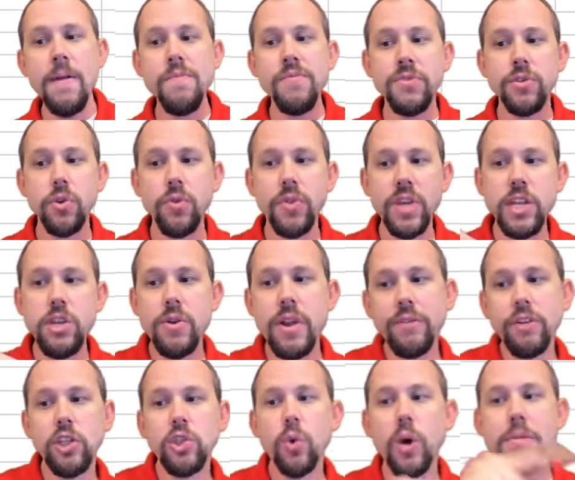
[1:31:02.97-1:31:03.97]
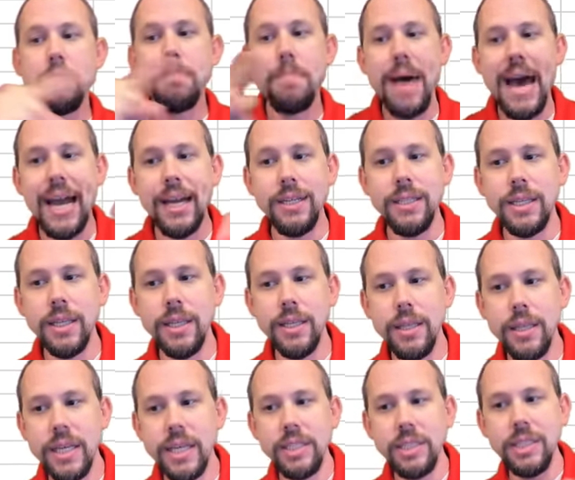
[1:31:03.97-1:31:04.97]
So then you'd have to join back to
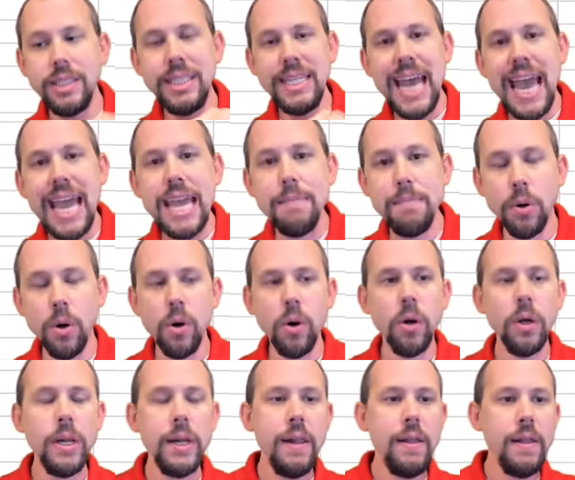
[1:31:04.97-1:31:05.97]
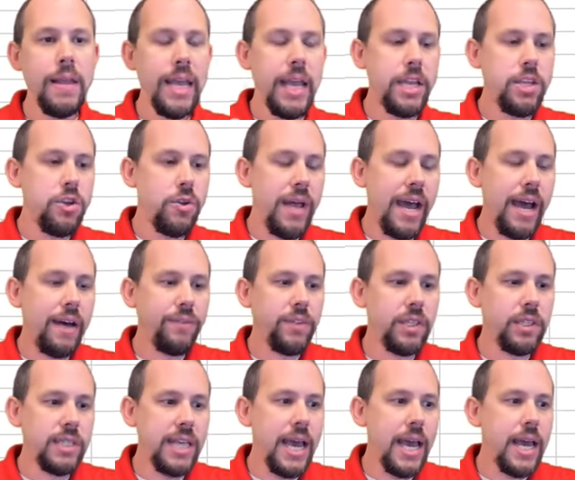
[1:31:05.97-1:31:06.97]
this table and you'd have to
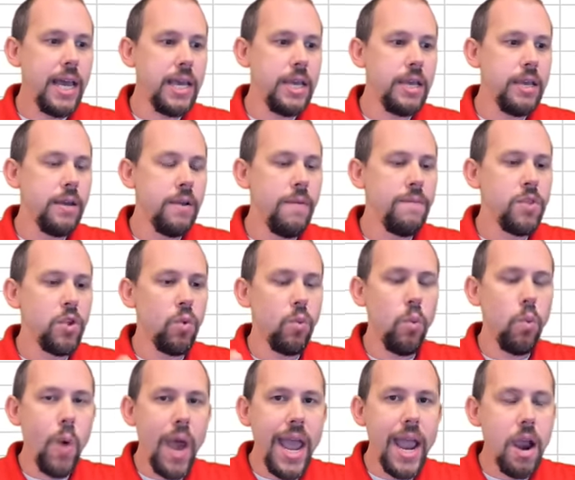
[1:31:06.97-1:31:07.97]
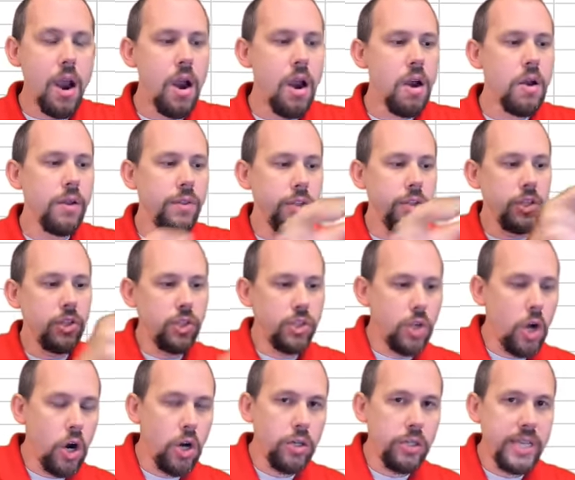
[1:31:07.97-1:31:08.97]
say where the
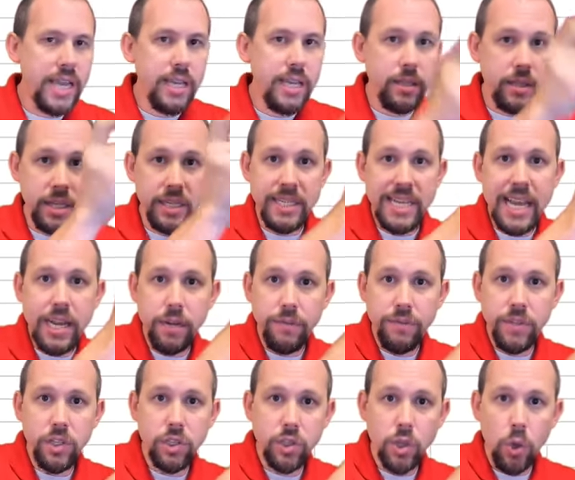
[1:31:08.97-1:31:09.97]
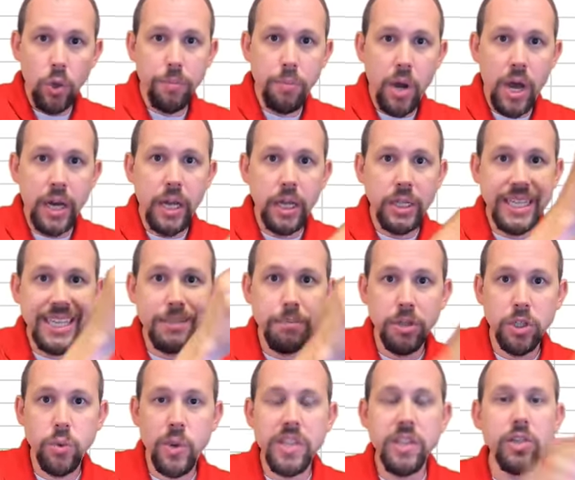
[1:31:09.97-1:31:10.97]
start date, the date of the sold product is
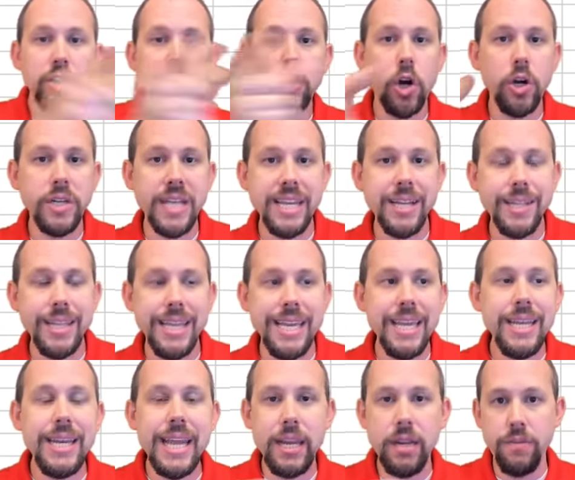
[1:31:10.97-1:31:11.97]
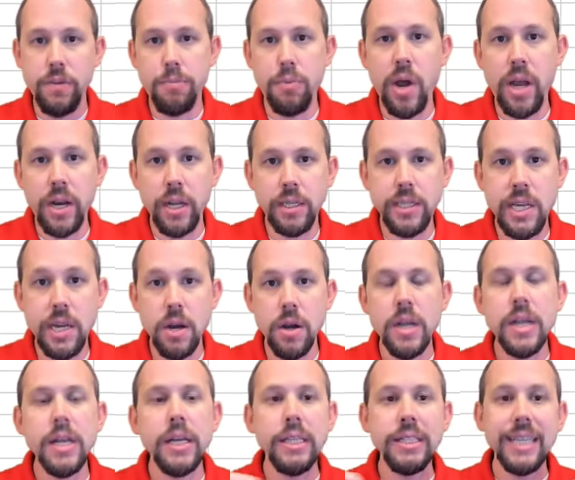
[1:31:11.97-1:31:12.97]
between the start date and the end date of the product here
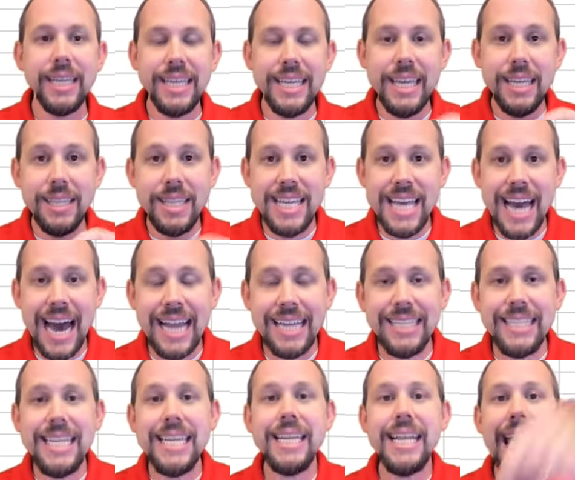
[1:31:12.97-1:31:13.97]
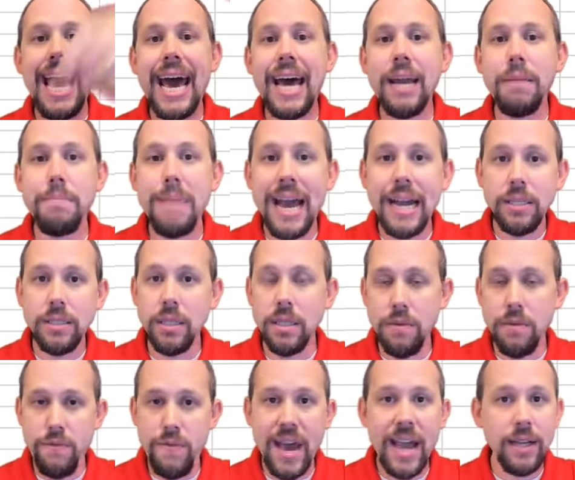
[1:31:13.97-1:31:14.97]
to get the ID to add back to
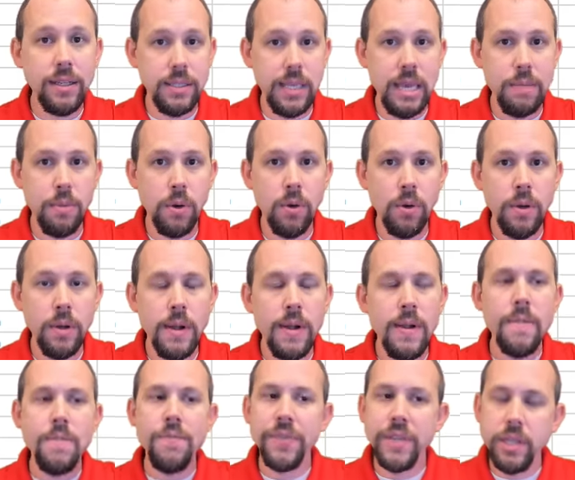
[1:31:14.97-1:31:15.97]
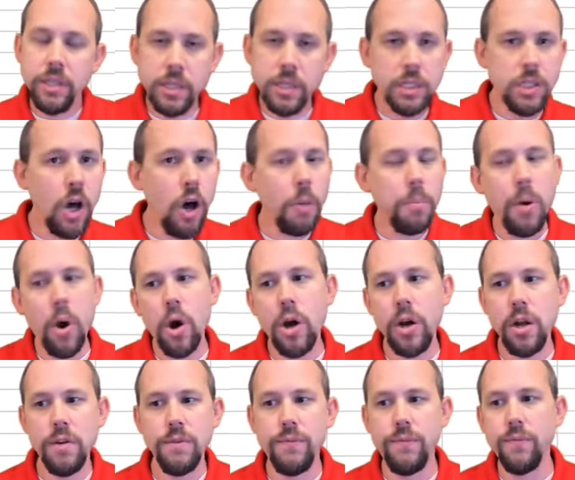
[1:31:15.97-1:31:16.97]
the fact table. This is all part
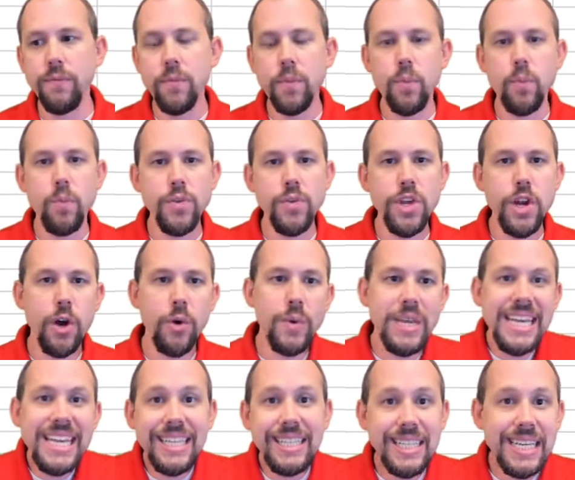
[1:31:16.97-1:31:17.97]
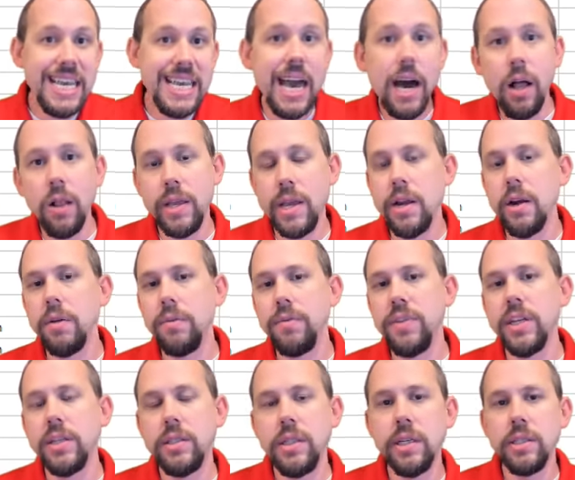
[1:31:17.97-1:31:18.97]
of you know ETL here,
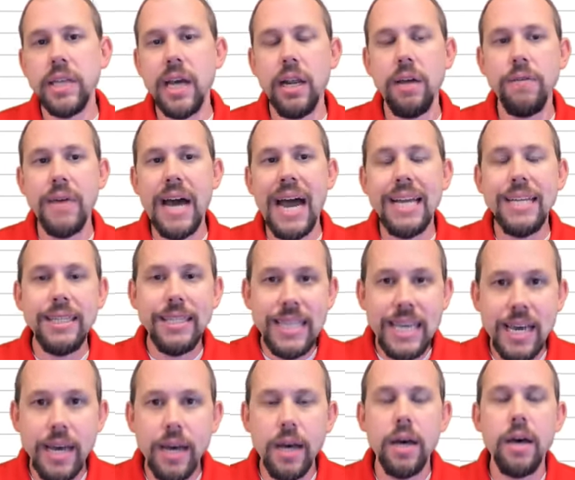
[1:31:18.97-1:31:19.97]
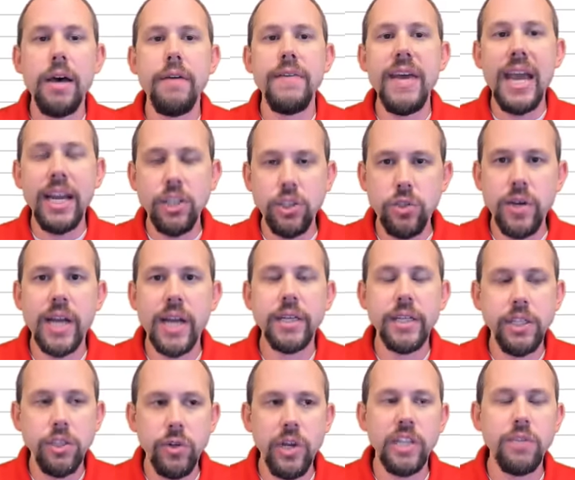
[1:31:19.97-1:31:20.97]
this this kind of idea of
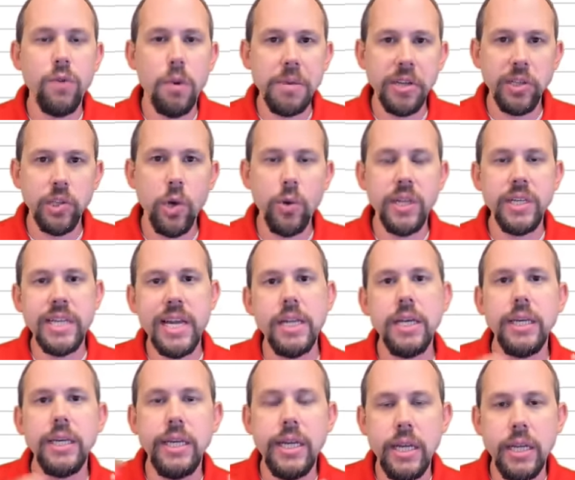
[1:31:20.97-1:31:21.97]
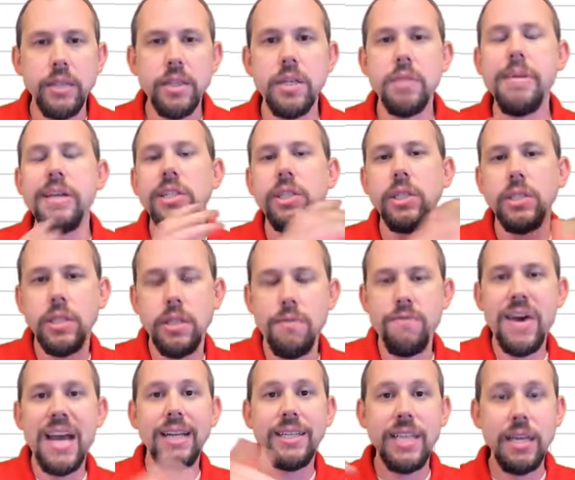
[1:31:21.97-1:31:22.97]
extracting, transforming, loading data, and getting the dimensions and the
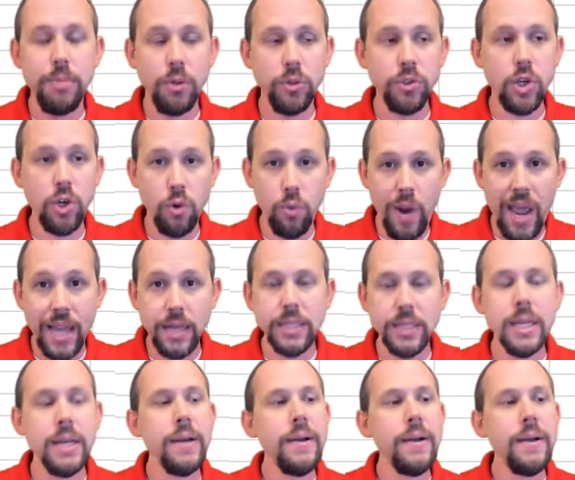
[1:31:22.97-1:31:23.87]
fact tables correct.